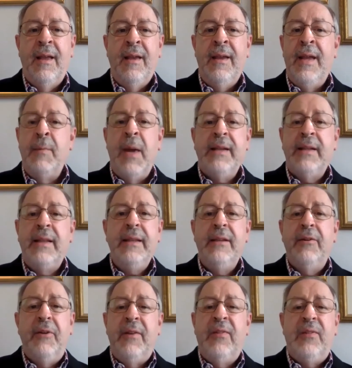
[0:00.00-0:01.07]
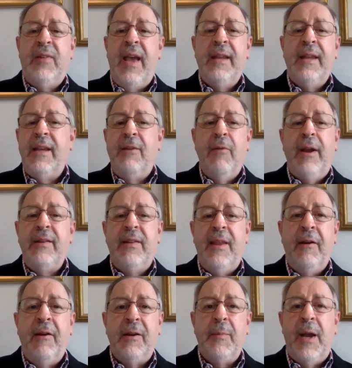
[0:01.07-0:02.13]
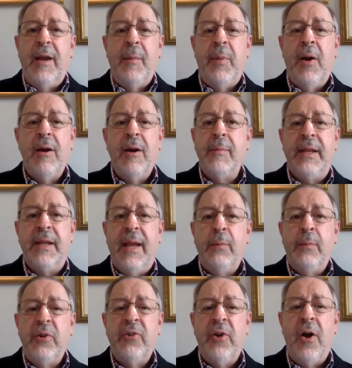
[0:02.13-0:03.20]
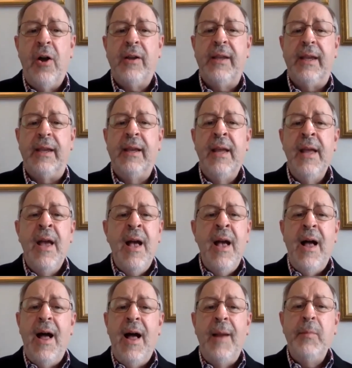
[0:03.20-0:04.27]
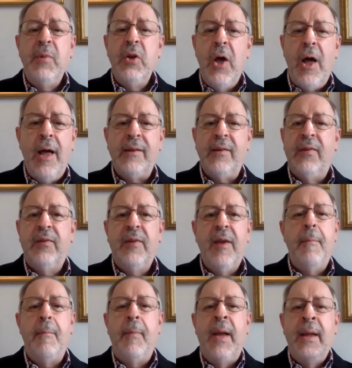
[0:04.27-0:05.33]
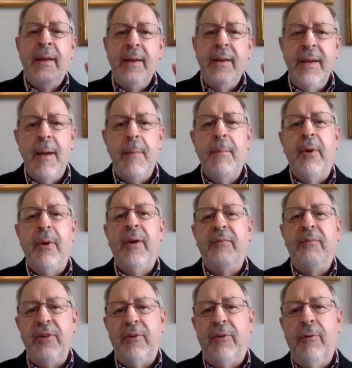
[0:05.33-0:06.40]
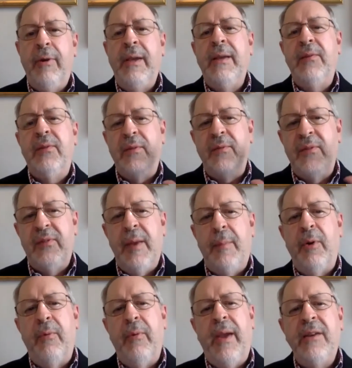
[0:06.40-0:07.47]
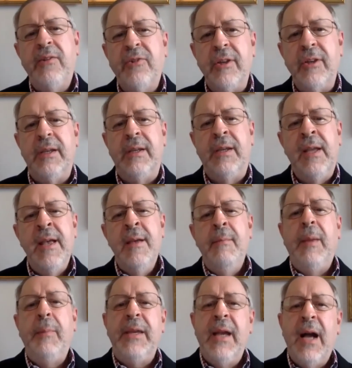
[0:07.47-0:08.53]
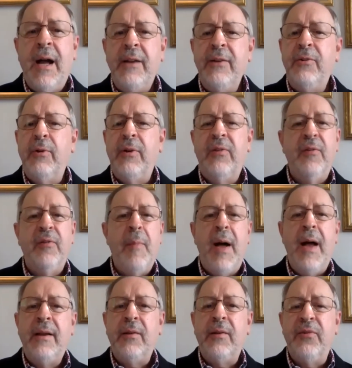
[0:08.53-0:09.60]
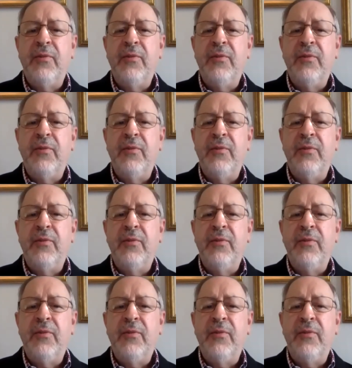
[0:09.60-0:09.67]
And my cleaner is standing right there in my apartment and we're talking. I'm not some number of degrees of separation, maybe hundreds of miles